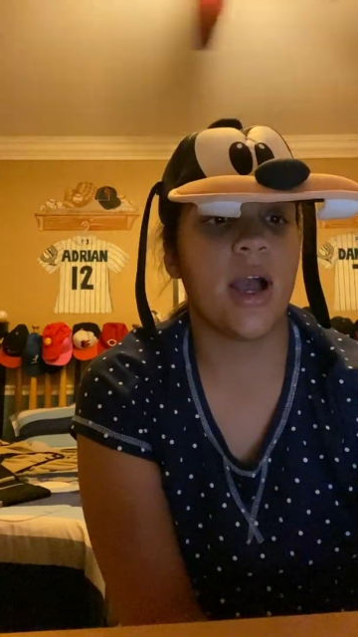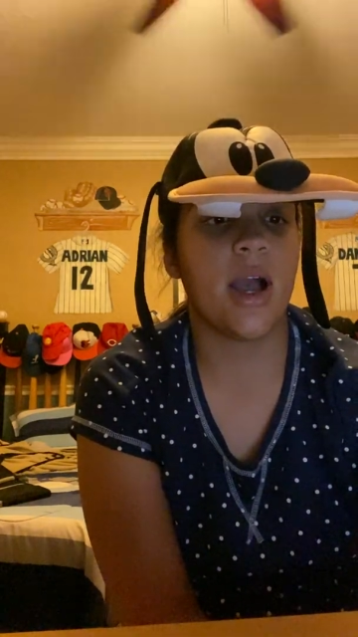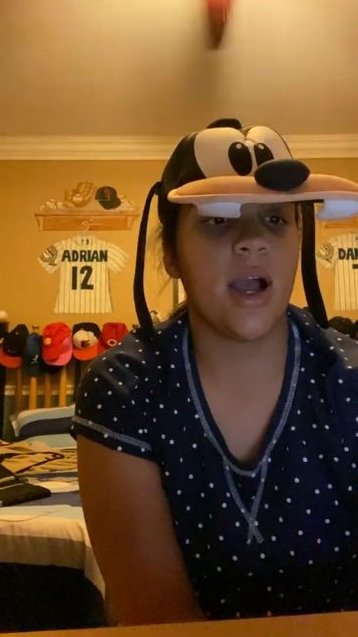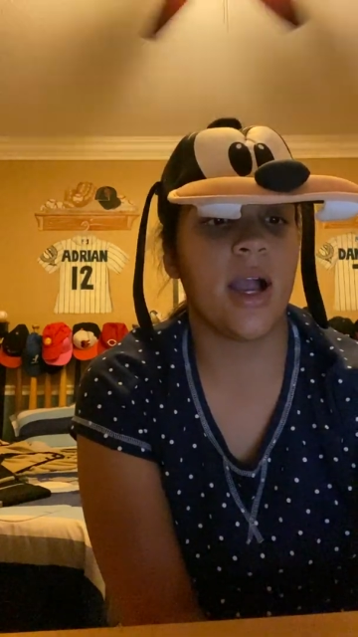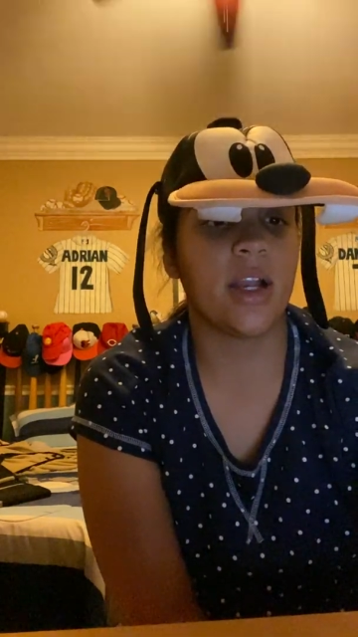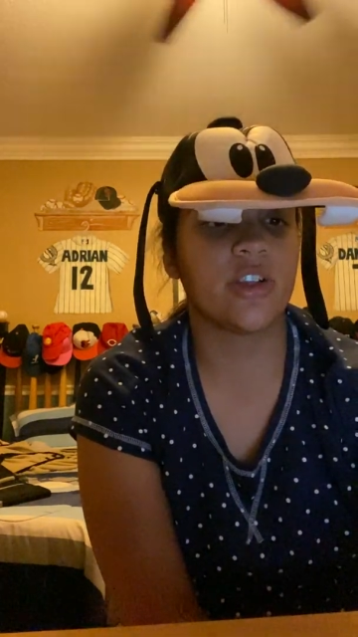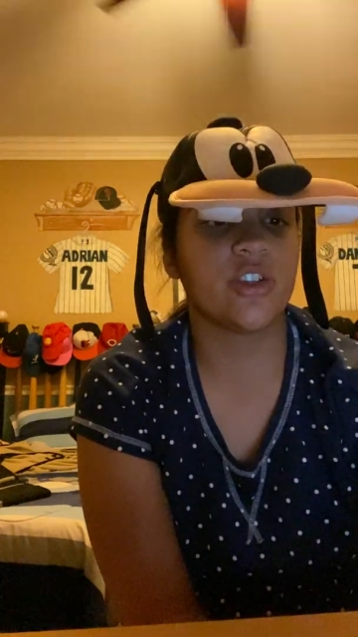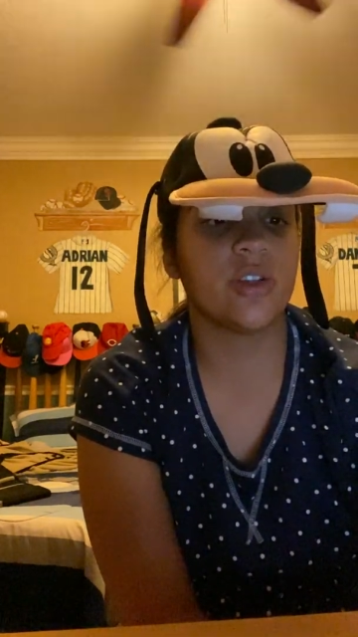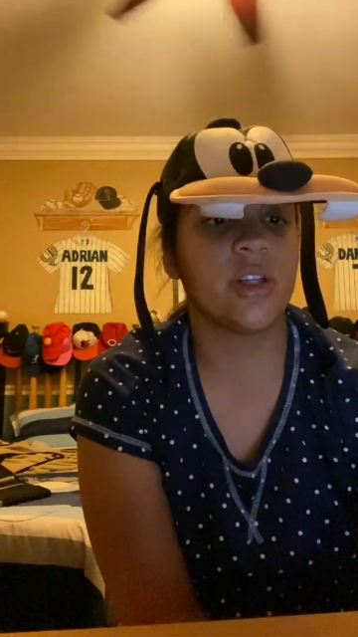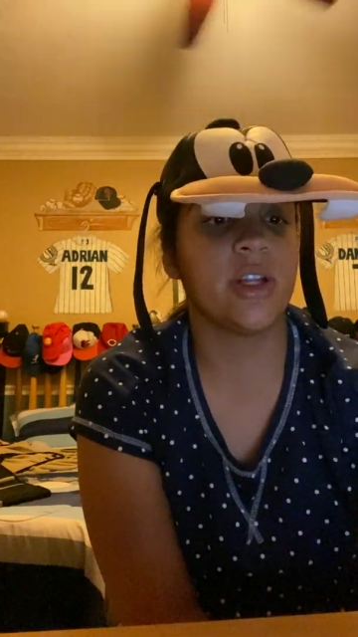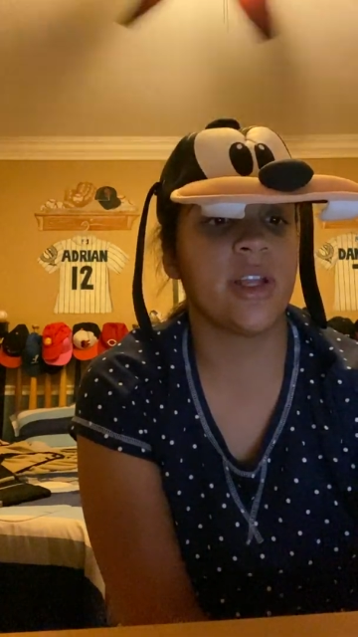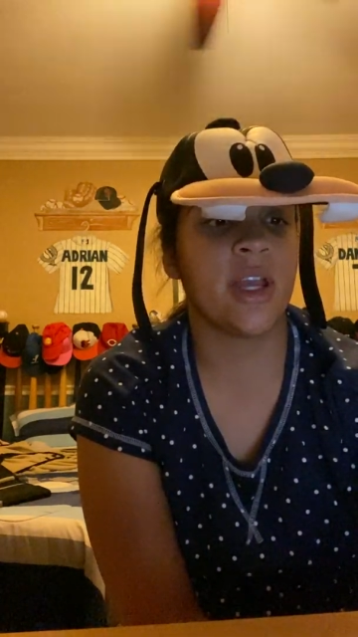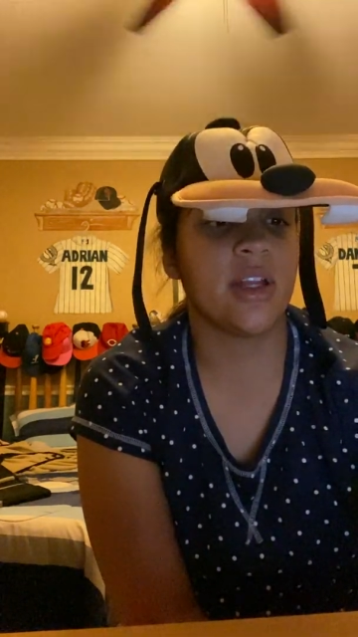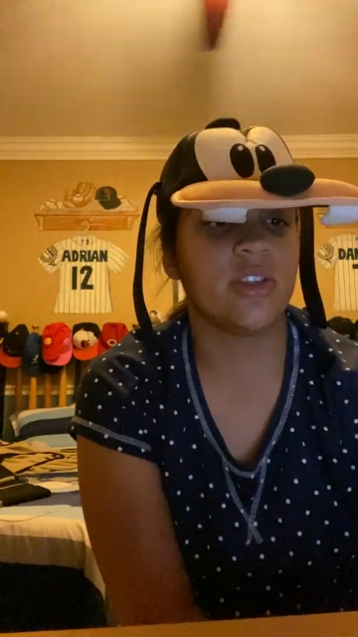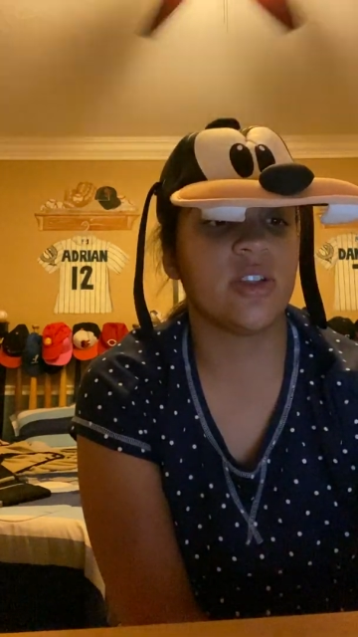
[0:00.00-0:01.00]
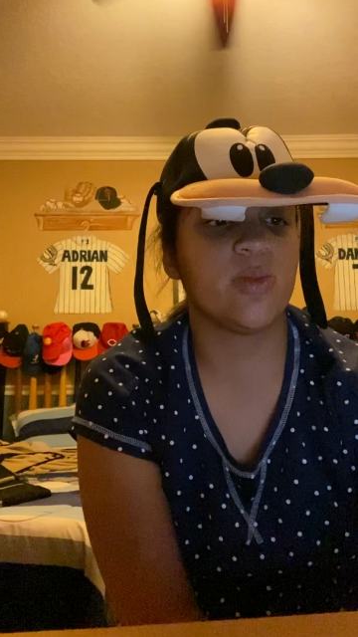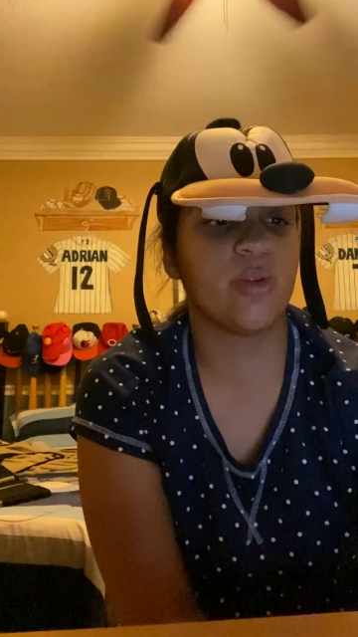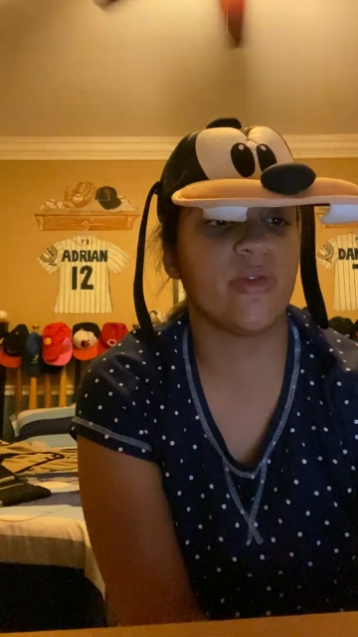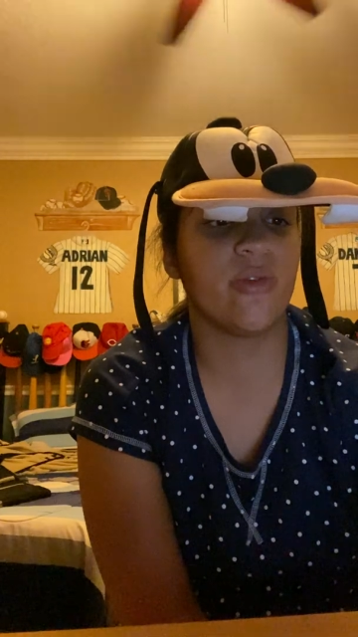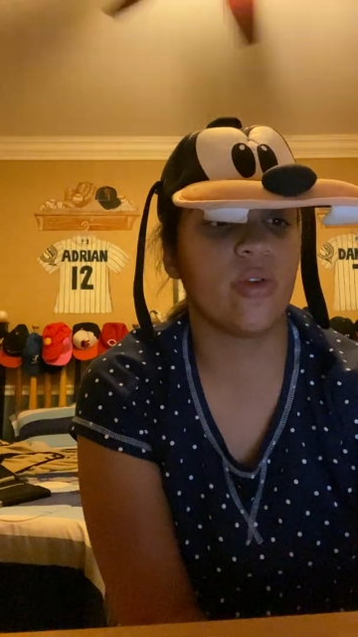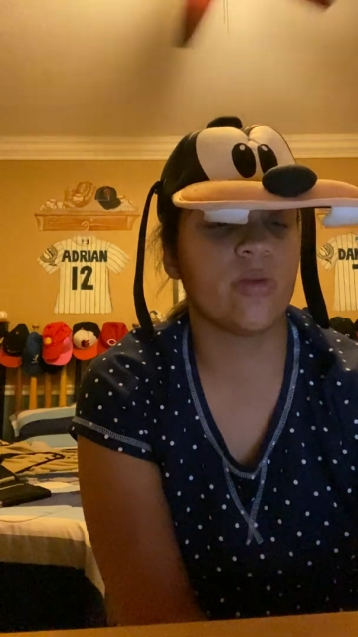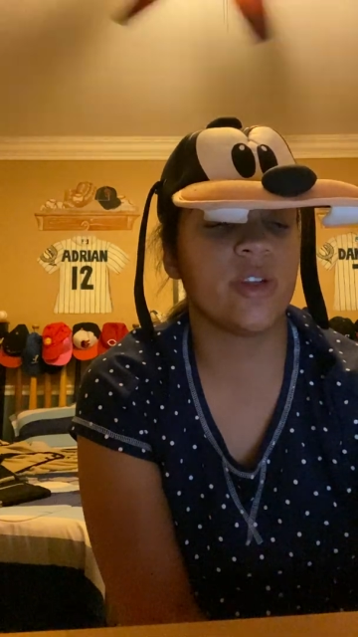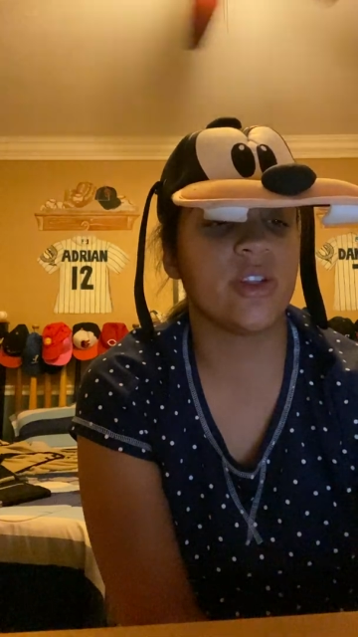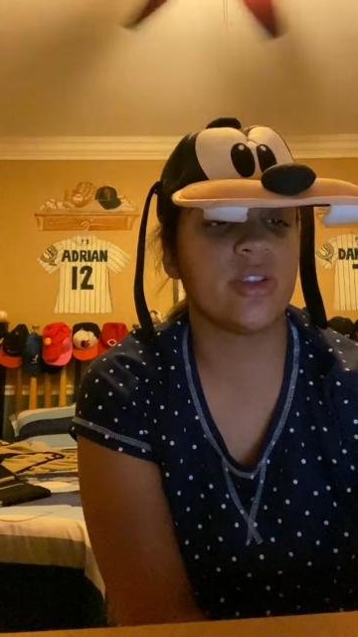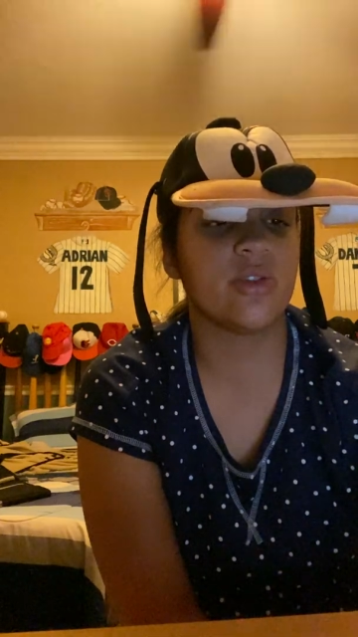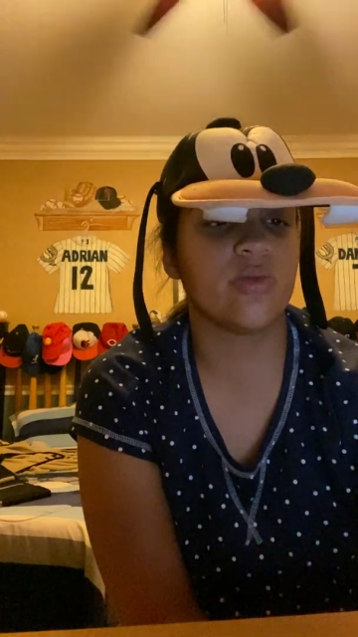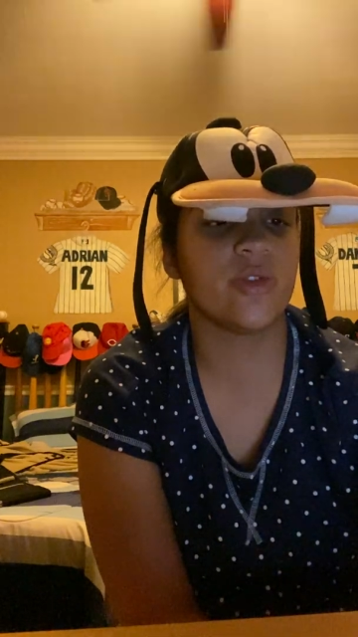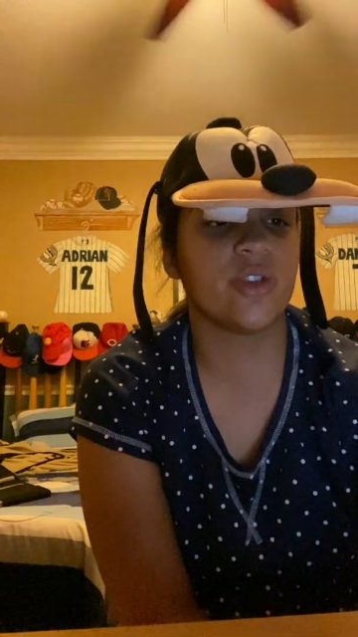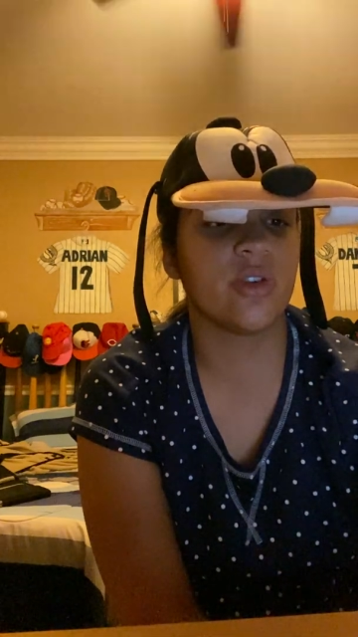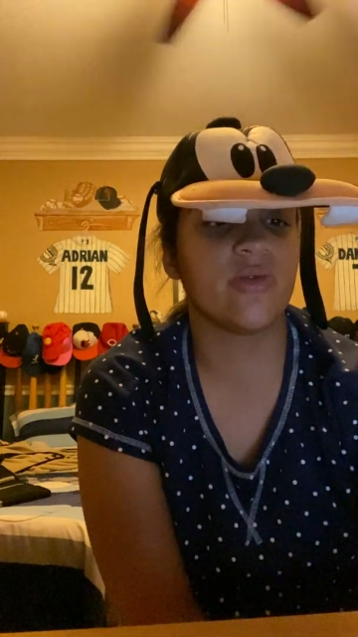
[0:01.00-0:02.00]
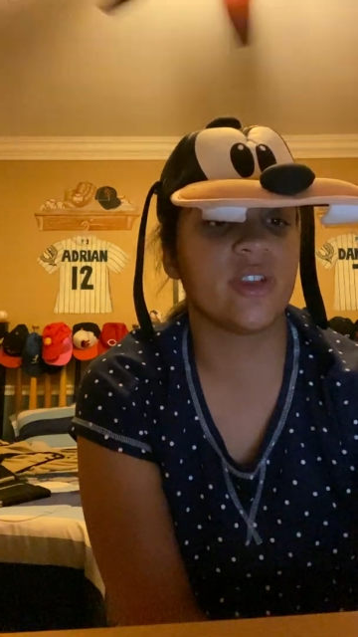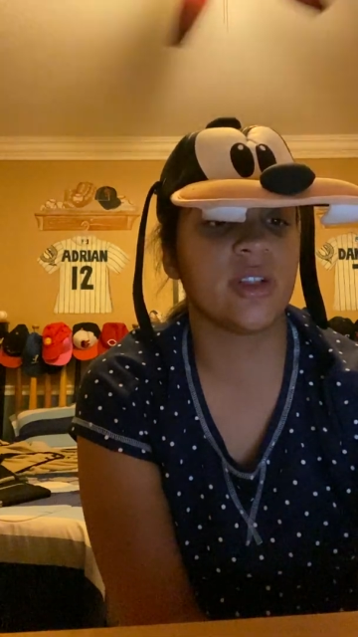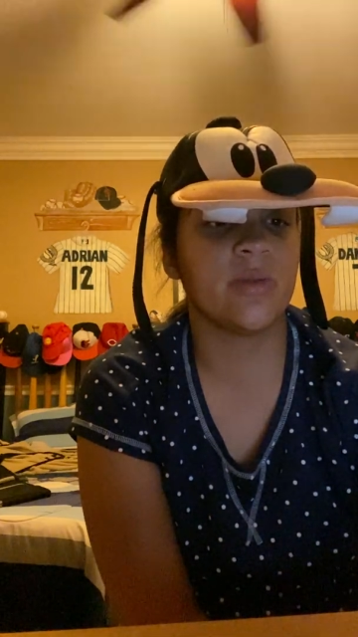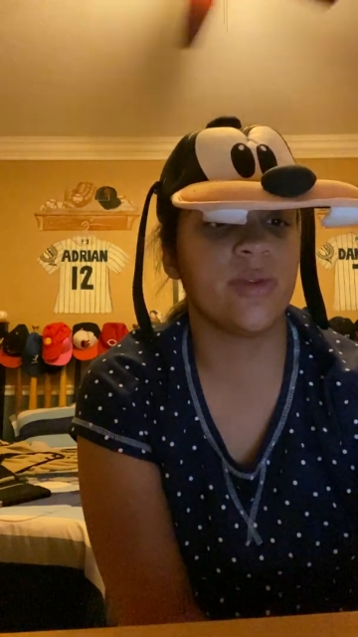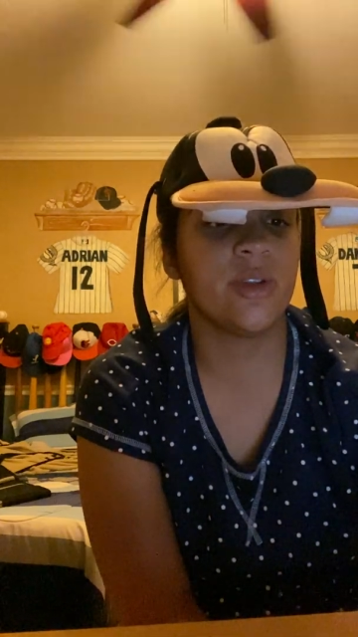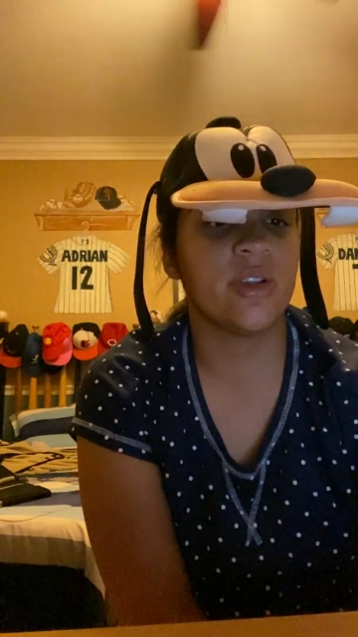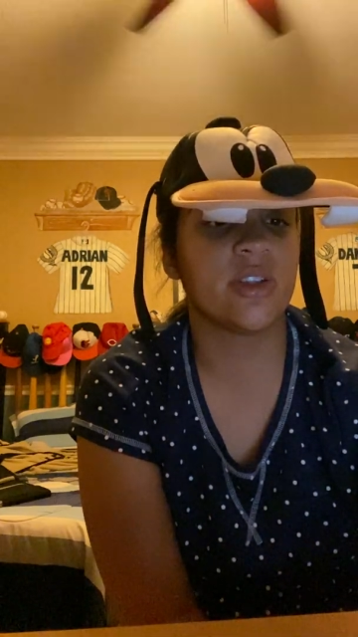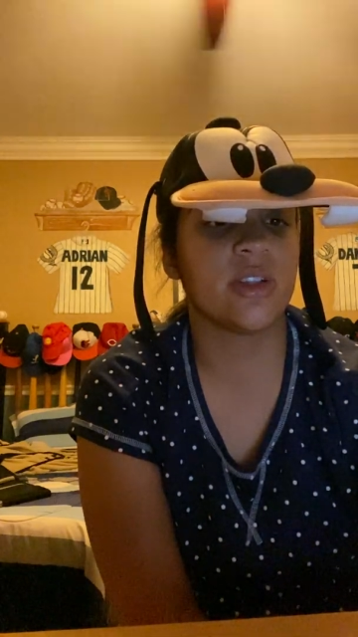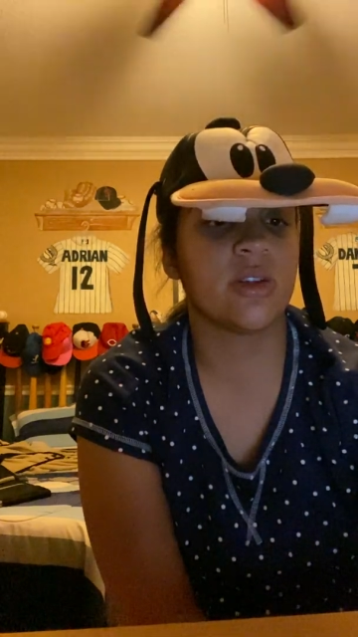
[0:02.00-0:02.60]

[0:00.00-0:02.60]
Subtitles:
actually enhances performances or reserves sleepiness